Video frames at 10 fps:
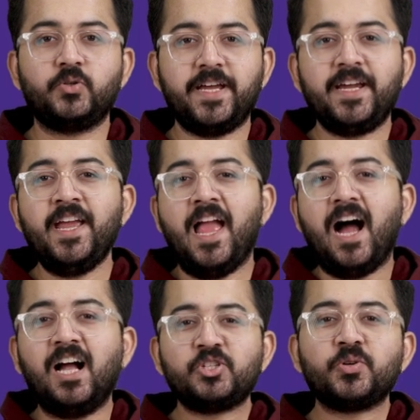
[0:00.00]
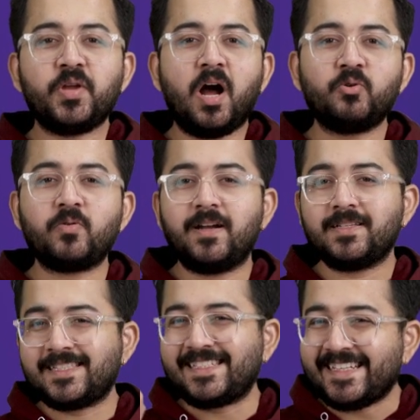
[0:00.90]
Today, I'll show you how to add a
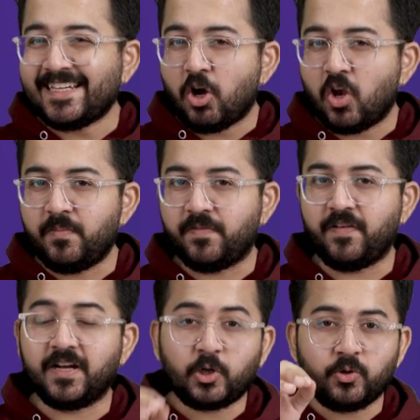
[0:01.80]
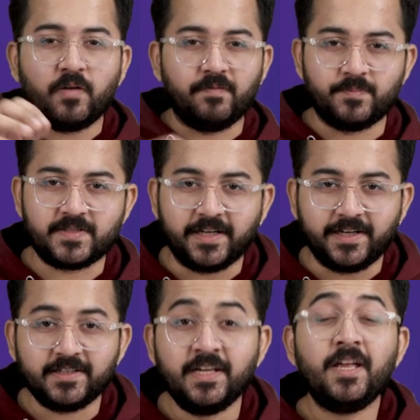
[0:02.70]
sticky column effect to your website,
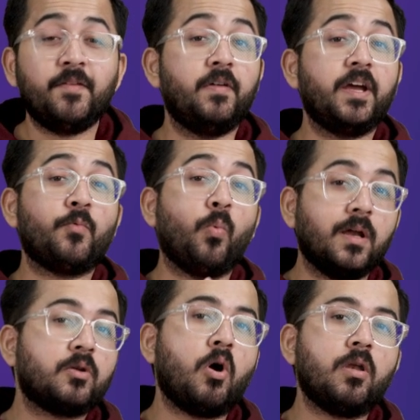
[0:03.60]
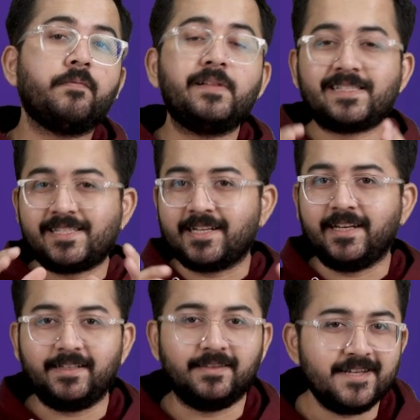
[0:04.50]
where one column will stick
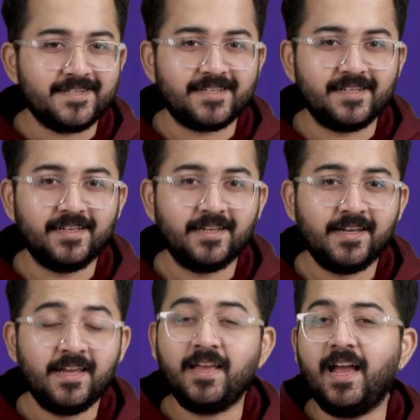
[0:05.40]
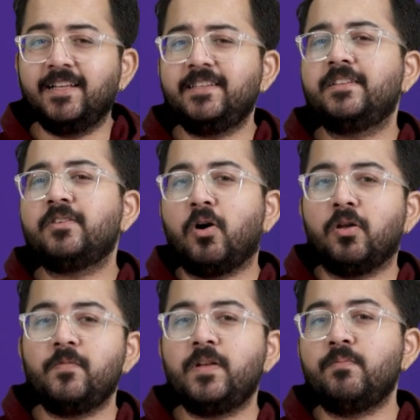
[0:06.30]
like this, and the other
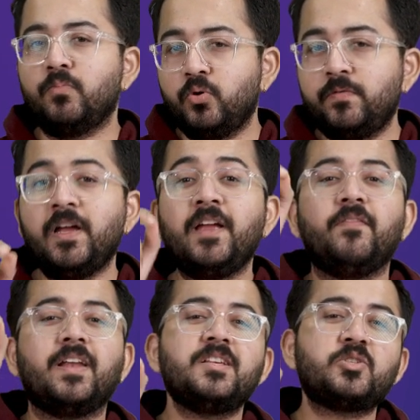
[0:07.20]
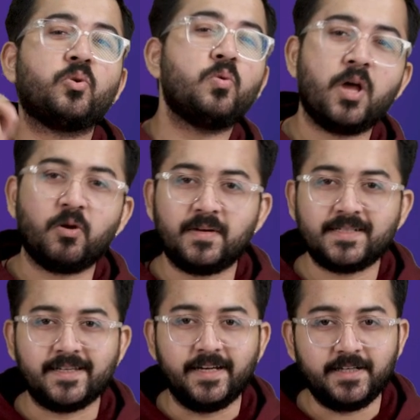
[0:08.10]
column will move when I scroll down my
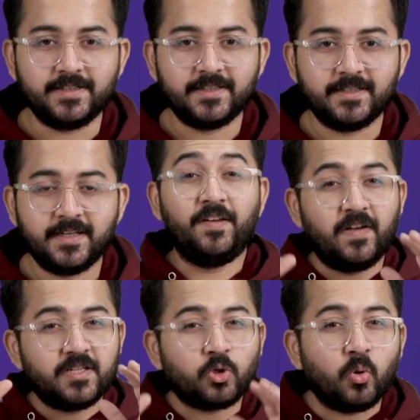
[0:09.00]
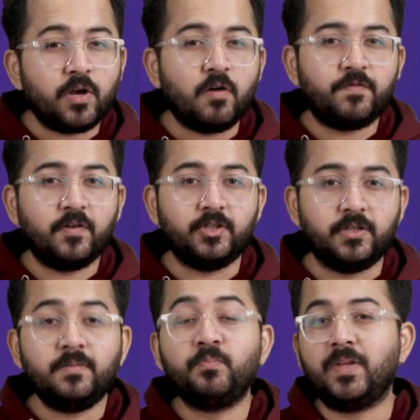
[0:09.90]
site. If I scroll down
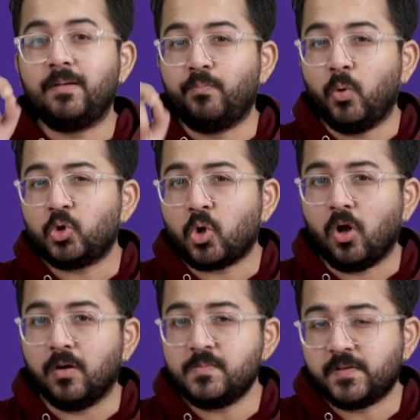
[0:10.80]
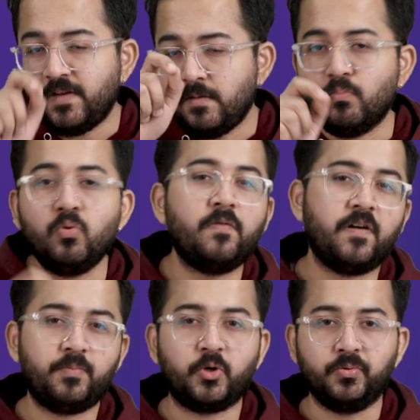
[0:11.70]
further, then both columns will move
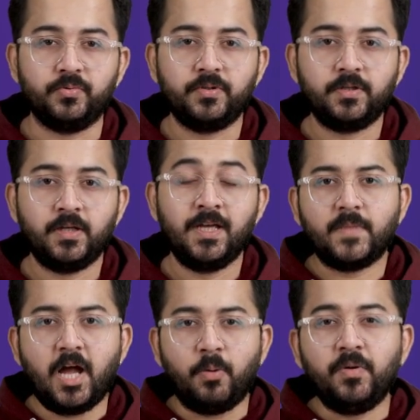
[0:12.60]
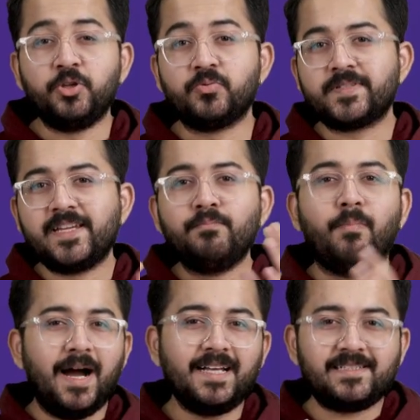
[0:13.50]
up too. Now, using
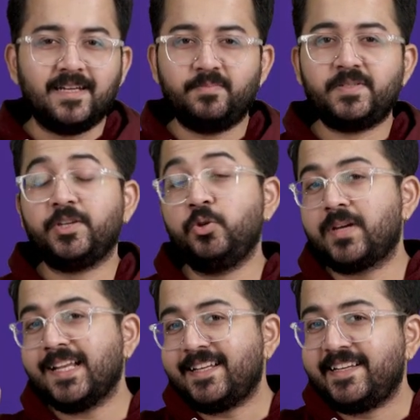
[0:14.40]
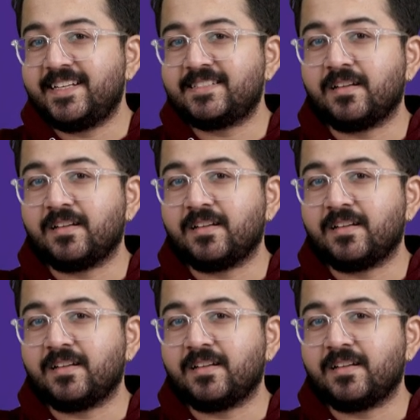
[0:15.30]
my steps, you can create